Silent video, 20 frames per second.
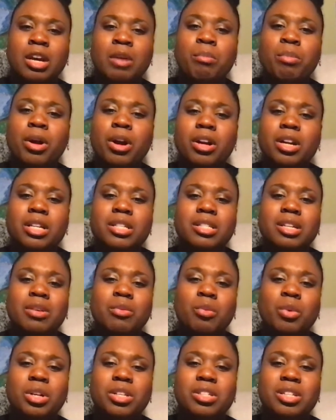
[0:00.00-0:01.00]
Purdy sent
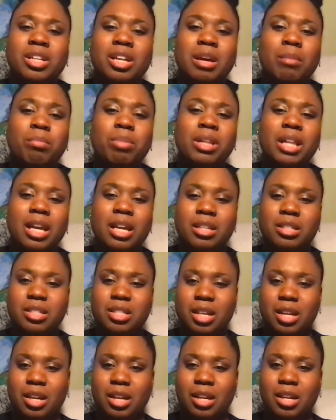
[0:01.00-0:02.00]
Wilson a plane
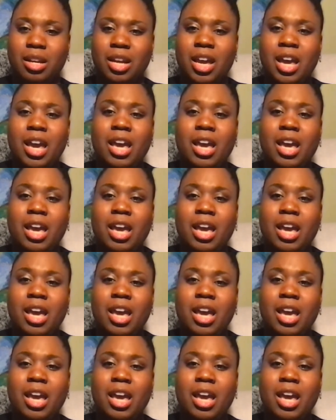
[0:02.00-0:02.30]
ticket